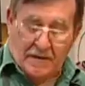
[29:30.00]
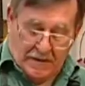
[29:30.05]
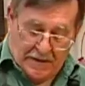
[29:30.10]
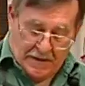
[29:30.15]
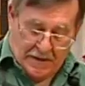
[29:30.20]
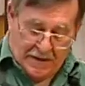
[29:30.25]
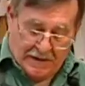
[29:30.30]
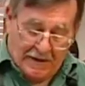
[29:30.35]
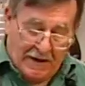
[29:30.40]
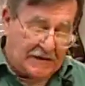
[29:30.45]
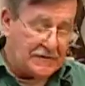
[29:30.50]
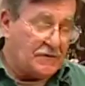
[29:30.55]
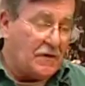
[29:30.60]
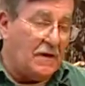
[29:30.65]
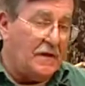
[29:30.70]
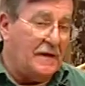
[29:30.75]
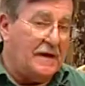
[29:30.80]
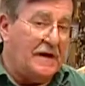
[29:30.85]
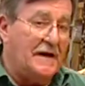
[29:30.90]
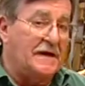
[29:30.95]
And that's
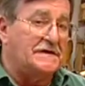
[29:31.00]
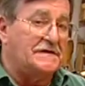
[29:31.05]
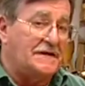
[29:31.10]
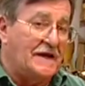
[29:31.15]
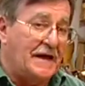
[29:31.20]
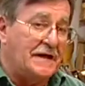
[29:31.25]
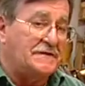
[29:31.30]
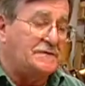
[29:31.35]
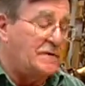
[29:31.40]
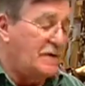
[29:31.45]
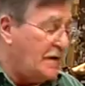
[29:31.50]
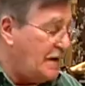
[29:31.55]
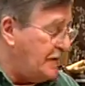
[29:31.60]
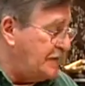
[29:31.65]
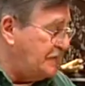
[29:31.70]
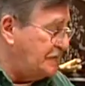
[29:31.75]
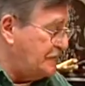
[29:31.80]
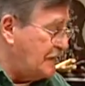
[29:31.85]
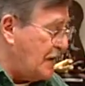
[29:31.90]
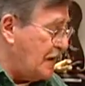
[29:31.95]
all it is. That's what our
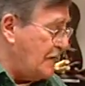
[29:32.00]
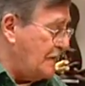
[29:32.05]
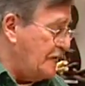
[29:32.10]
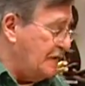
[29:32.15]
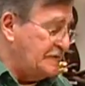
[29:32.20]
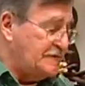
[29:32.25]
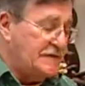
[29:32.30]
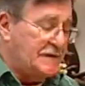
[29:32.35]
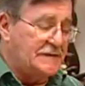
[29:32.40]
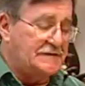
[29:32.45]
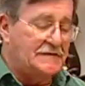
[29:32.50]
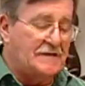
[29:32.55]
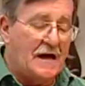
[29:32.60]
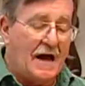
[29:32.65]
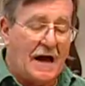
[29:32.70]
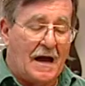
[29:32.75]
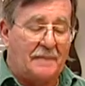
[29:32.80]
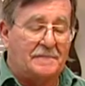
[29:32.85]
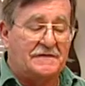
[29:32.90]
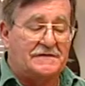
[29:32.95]
guitar is. This
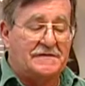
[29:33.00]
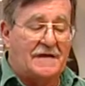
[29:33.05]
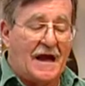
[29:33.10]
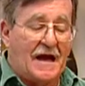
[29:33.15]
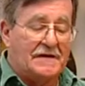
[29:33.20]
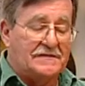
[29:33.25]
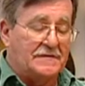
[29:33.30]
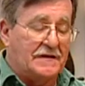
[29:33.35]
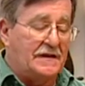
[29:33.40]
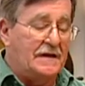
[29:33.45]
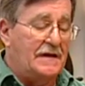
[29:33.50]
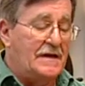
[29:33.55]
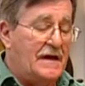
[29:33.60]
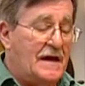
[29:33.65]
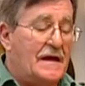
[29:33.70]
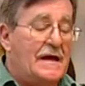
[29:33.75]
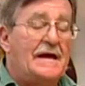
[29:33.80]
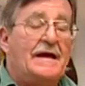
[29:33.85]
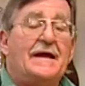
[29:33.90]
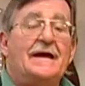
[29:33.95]
top is actually,
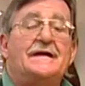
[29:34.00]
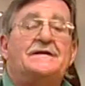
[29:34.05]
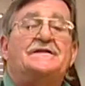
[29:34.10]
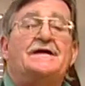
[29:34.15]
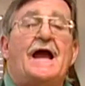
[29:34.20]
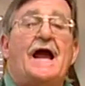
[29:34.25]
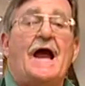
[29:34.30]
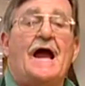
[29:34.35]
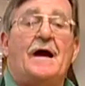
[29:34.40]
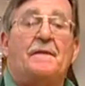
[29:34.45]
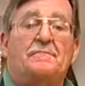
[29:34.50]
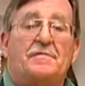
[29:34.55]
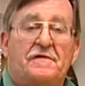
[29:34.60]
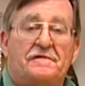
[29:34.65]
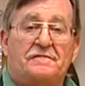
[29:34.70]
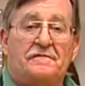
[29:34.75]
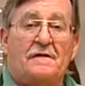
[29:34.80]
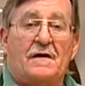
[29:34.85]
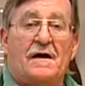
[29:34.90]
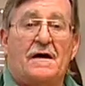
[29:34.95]
it's
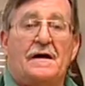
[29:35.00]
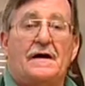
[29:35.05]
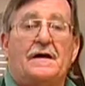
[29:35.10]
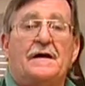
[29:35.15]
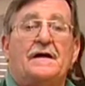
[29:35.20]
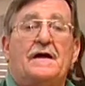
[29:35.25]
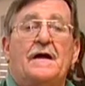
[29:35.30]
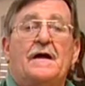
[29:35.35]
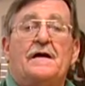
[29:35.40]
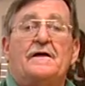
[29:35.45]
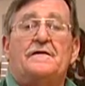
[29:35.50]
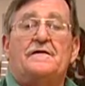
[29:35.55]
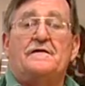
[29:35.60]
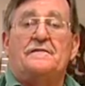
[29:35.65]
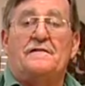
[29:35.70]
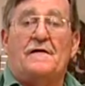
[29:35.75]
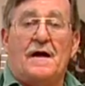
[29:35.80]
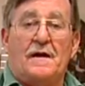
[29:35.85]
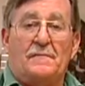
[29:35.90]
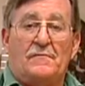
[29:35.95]
amplifying the
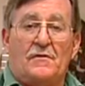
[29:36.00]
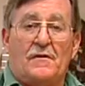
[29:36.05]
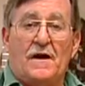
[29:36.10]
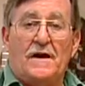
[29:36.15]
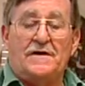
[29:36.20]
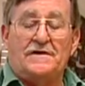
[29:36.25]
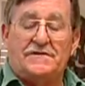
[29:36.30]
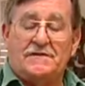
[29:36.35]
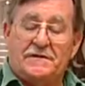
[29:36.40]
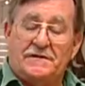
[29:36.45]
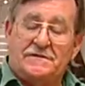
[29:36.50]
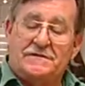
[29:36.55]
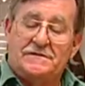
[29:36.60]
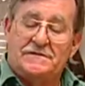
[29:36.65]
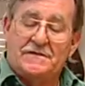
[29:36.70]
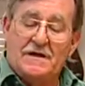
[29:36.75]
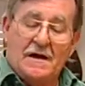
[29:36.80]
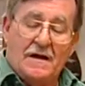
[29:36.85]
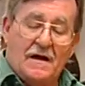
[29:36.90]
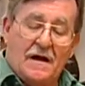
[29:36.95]

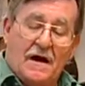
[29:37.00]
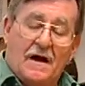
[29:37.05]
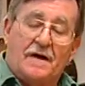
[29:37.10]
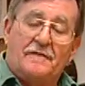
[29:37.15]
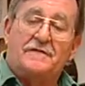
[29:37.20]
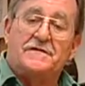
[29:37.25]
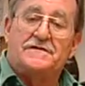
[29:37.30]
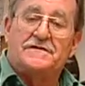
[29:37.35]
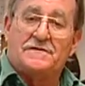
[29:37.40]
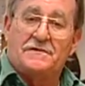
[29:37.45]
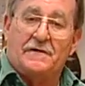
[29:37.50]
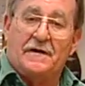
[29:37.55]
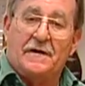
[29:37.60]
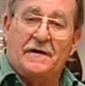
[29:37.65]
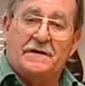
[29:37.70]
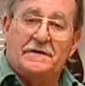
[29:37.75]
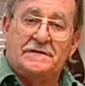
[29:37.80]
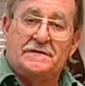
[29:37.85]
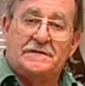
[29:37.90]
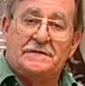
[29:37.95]
vibrations of the
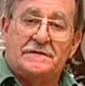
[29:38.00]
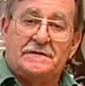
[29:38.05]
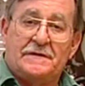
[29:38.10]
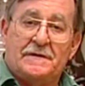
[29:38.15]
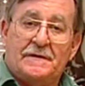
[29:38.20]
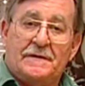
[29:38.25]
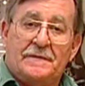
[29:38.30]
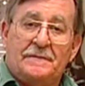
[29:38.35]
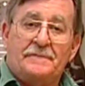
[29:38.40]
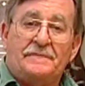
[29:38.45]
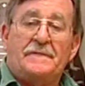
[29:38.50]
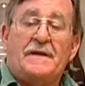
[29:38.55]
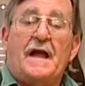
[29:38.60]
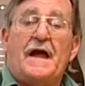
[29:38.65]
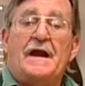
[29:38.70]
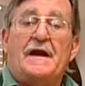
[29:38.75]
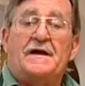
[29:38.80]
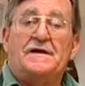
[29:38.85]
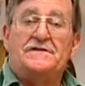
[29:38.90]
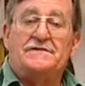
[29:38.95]
strings,
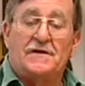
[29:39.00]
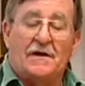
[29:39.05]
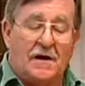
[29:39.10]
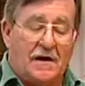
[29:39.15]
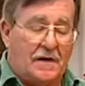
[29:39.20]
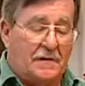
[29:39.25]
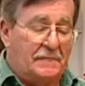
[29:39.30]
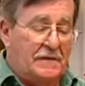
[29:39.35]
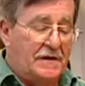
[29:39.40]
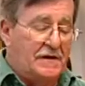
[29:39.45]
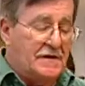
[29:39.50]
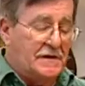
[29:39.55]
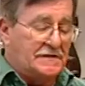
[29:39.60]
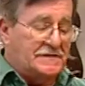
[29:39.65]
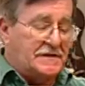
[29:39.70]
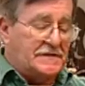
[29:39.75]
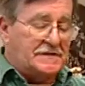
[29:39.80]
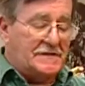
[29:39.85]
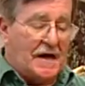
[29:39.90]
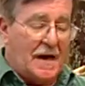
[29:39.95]
and in turn, because
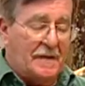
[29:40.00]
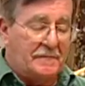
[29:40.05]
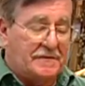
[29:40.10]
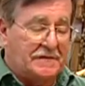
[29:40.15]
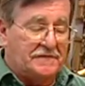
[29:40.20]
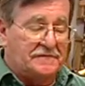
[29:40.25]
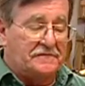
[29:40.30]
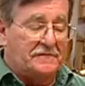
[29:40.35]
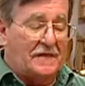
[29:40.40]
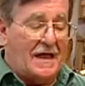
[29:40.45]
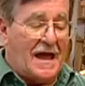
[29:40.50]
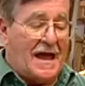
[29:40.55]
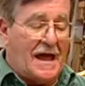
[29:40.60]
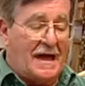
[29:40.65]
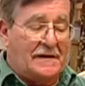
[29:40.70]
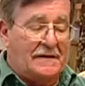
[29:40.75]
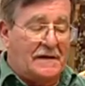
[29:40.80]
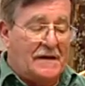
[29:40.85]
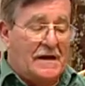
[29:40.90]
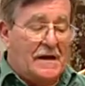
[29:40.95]
the top is
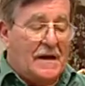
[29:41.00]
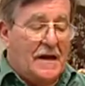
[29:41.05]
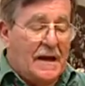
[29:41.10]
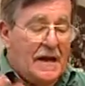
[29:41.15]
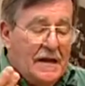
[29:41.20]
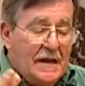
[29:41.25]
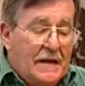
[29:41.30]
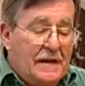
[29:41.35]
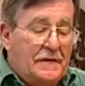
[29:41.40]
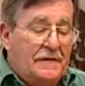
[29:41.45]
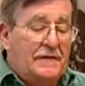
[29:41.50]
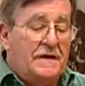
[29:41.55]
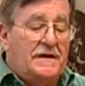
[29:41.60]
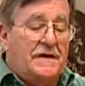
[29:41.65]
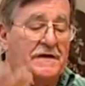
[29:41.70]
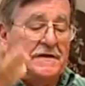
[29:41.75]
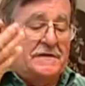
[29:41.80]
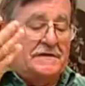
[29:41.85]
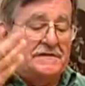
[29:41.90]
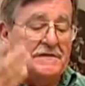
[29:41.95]
flat,
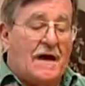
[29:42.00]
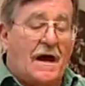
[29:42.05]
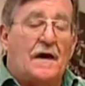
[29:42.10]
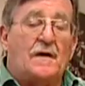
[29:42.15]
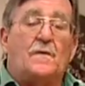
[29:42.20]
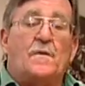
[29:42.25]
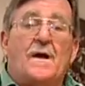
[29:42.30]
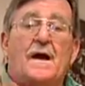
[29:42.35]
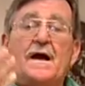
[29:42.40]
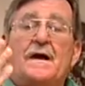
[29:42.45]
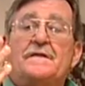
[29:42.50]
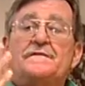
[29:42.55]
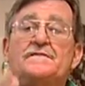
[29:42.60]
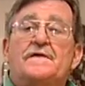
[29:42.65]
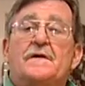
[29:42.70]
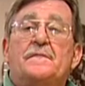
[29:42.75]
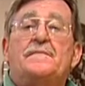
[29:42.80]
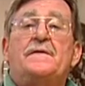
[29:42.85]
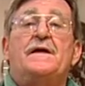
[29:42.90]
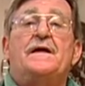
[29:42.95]
the sound waves
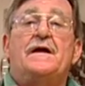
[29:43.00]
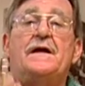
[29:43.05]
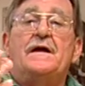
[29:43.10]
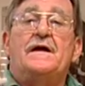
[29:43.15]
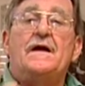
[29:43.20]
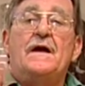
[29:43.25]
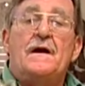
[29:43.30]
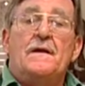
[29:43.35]
are being